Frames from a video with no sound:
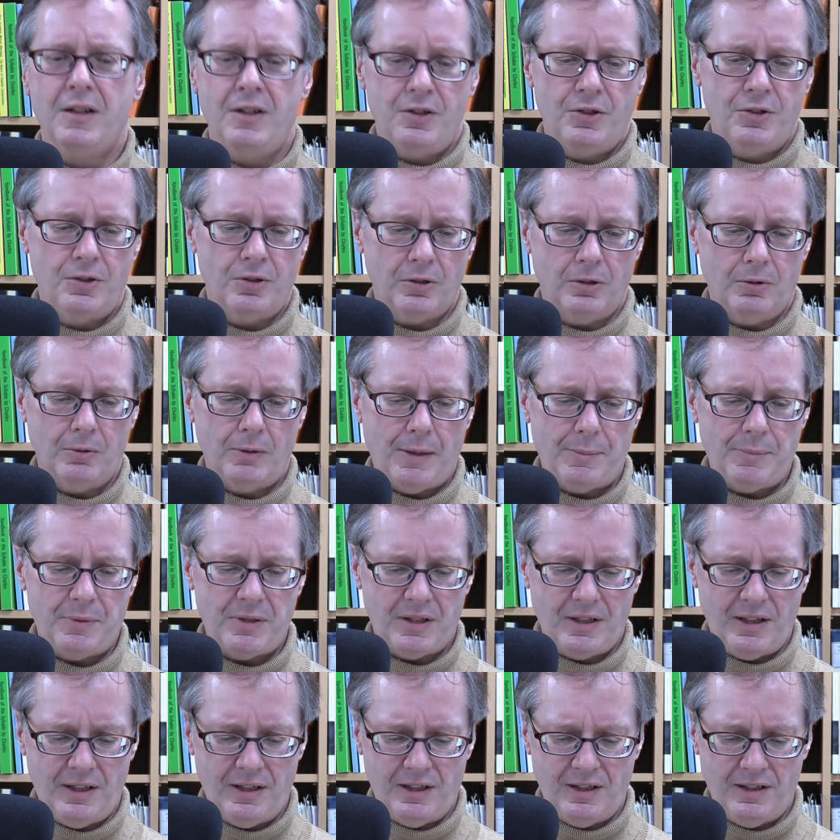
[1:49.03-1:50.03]
journal
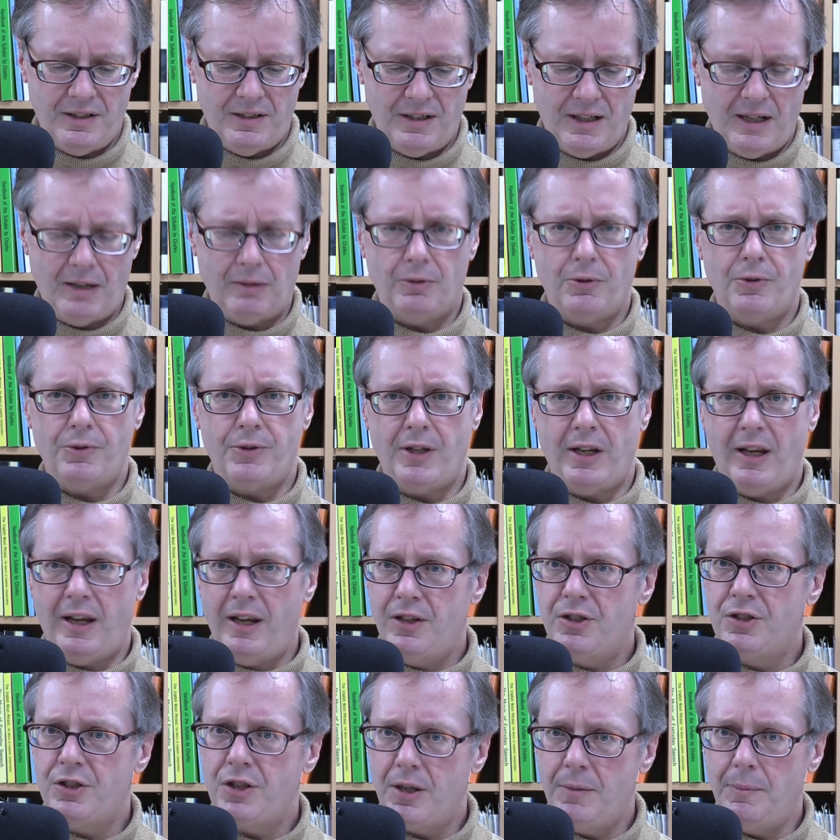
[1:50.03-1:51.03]
website and download the
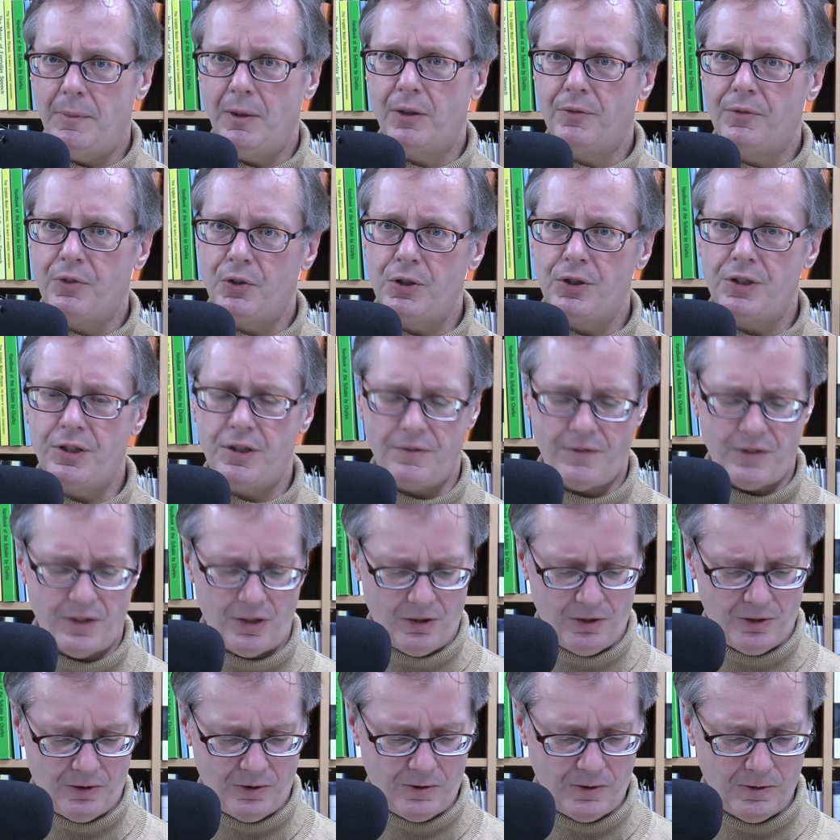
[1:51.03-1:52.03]
HTML version of the
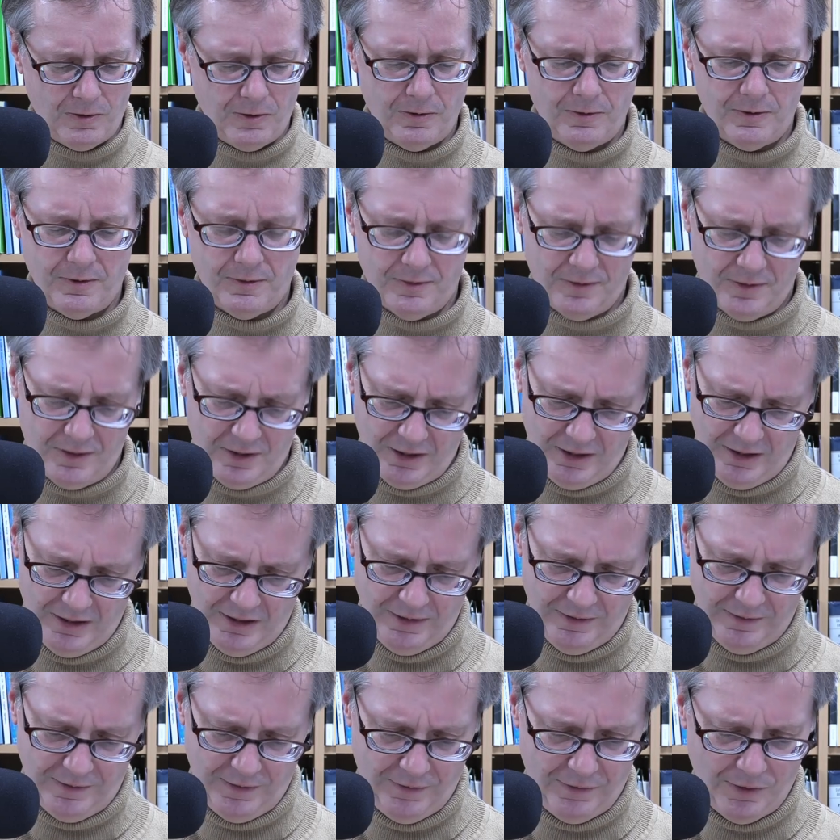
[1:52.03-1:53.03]
article
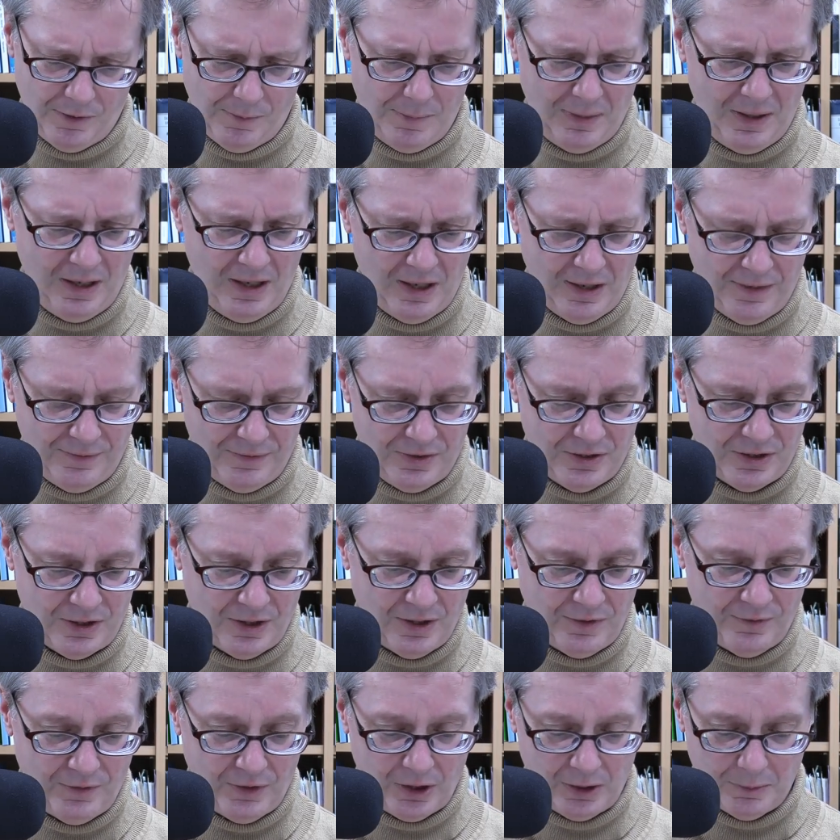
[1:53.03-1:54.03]
if the PDF isn't
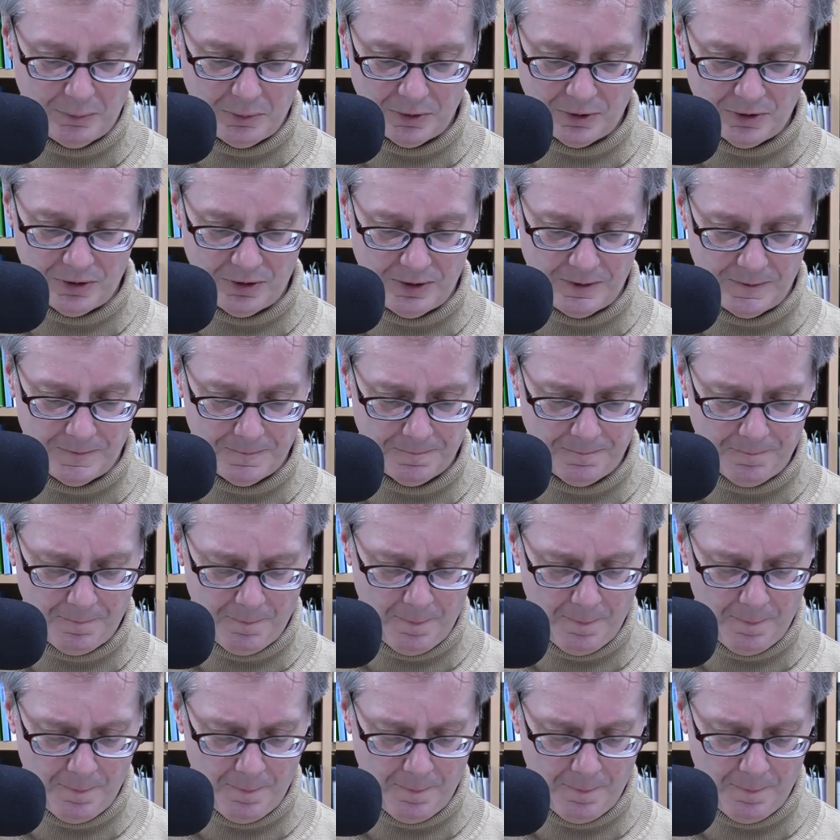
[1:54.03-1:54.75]
available to you.